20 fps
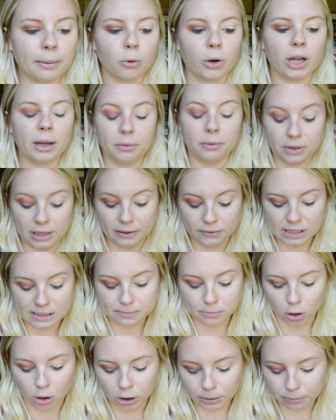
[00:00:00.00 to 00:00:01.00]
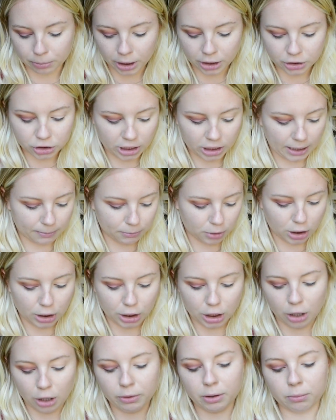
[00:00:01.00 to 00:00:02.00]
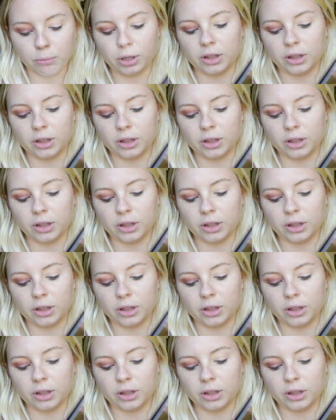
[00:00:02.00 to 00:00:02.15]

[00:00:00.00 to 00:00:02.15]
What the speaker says: I'm going in with an even smaller brush, and I'm going to go in